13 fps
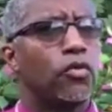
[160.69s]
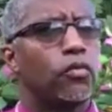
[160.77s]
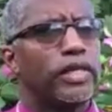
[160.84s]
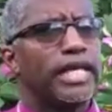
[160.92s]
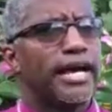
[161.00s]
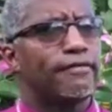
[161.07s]

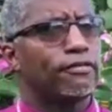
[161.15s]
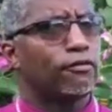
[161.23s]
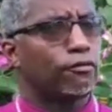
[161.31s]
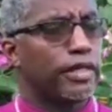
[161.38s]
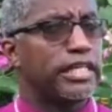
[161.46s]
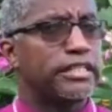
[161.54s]
we have
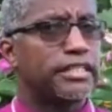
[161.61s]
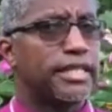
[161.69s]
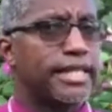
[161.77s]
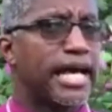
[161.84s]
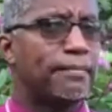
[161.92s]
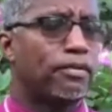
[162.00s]
reached
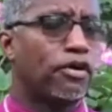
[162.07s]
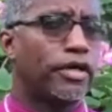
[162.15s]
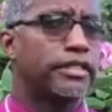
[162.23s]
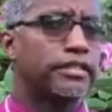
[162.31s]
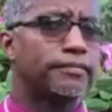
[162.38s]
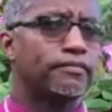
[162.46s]
that
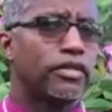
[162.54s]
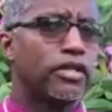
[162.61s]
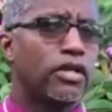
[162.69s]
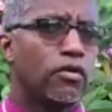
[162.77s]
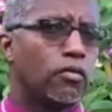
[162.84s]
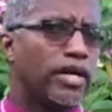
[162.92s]
point
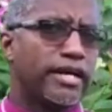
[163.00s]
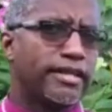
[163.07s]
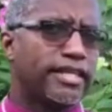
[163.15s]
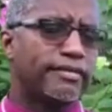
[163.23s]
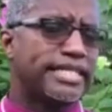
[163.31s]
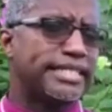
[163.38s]
where
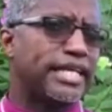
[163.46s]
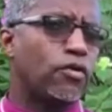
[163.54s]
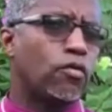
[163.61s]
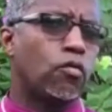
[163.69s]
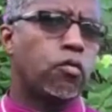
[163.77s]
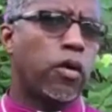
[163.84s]
there is a
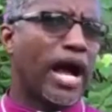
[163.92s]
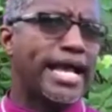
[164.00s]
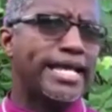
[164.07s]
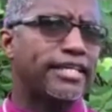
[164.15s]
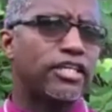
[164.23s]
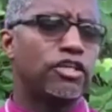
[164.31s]

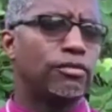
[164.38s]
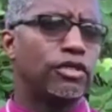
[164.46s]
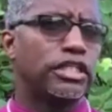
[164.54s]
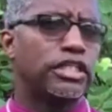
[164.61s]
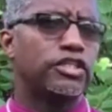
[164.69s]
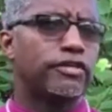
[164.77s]
wide
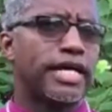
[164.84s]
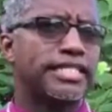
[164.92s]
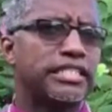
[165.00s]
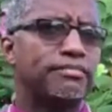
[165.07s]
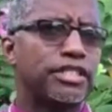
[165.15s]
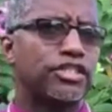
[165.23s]
community
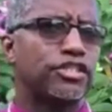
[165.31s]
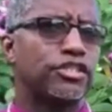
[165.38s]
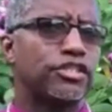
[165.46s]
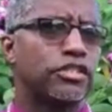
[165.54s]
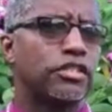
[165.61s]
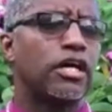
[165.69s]

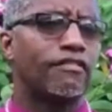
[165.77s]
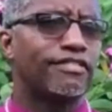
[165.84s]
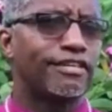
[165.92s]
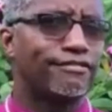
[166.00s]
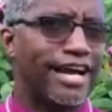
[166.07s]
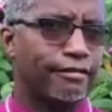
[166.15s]
transmission of
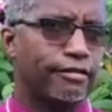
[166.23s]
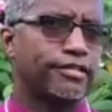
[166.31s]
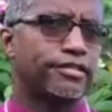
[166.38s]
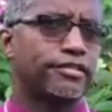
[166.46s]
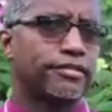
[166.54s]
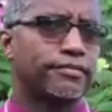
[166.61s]
the
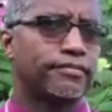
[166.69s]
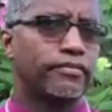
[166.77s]
virus.